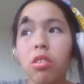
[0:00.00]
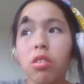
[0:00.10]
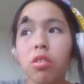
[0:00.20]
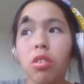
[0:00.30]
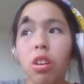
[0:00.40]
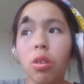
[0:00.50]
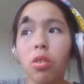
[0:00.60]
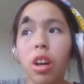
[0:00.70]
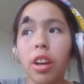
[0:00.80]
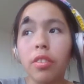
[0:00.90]

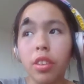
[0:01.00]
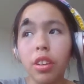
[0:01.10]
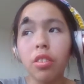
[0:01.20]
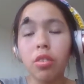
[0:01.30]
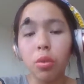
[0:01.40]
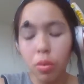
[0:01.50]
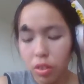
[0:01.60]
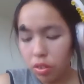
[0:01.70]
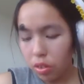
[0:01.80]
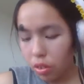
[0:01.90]
So I didn't do
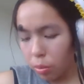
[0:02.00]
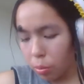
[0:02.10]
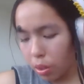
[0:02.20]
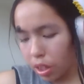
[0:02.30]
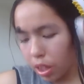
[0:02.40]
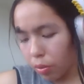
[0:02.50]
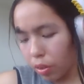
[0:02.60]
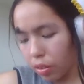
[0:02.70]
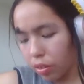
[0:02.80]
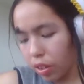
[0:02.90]
it. But if
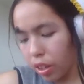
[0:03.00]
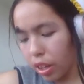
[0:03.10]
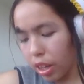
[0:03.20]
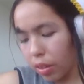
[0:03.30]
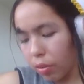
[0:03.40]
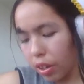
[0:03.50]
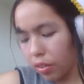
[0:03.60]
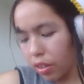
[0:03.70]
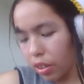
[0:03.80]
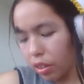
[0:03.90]
he said if I
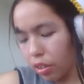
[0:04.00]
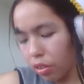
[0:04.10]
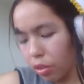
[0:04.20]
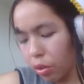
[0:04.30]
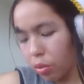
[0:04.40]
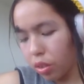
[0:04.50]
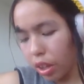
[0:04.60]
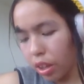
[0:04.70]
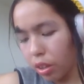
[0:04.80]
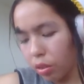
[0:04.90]
didn't do
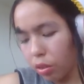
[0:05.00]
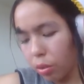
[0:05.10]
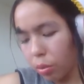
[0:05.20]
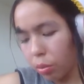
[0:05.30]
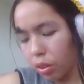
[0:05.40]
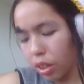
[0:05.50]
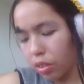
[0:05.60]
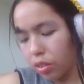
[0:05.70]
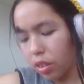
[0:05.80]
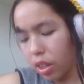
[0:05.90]
that and do what he
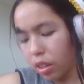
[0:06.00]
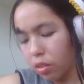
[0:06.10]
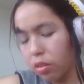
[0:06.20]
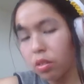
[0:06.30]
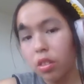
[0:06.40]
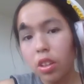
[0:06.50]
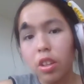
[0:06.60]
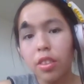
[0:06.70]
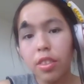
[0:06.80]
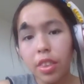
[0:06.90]
says,
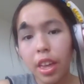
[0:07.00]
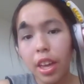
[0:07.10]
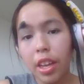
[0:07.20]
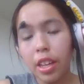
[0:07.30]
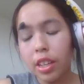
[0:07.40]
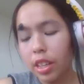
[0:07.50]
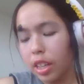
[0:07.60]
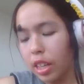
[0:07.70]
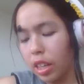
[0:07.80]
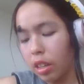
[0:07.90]
then
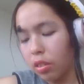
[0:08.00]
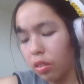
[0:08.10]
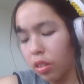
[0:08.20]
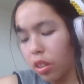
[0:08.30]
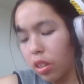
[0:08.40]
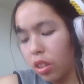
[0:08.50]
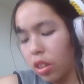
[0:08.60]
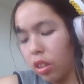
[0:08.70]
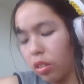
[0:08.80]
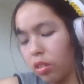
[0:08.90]
he's
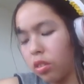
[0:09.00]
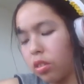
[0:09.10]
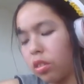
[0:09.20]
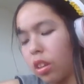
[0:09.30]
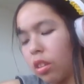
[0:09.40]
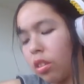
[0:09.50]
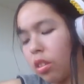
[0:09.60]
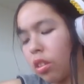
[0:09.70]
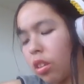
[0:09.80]
gonna send